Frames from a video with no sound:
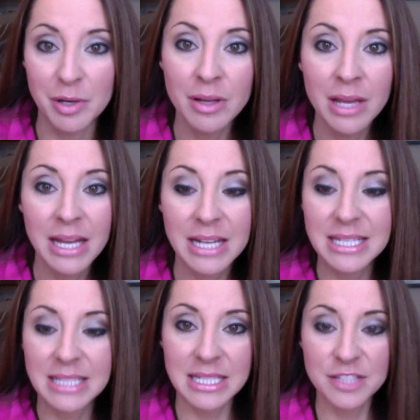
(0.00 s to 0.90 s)
And I say,
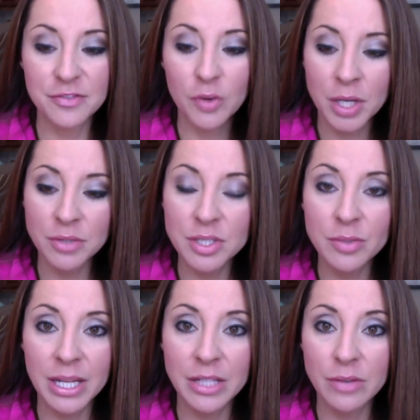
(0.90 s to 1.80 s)
see, it's
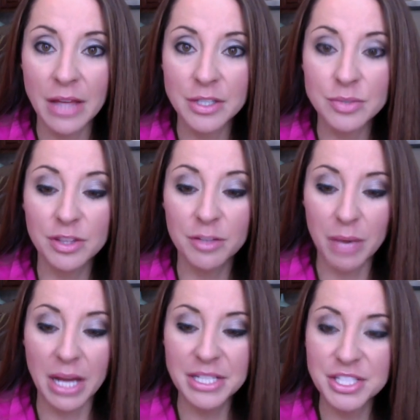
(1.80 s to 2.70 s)
$422 worth of
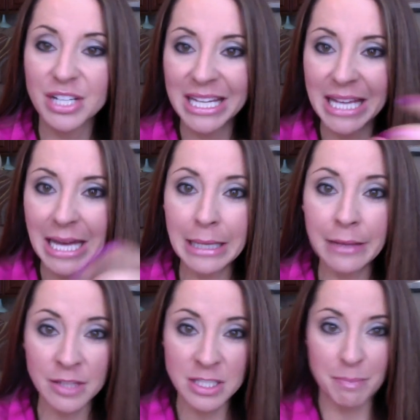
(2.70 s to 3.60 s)
products you're gonna get in
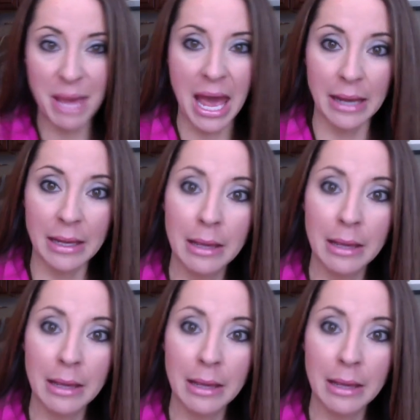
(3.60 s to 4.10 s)
this bag.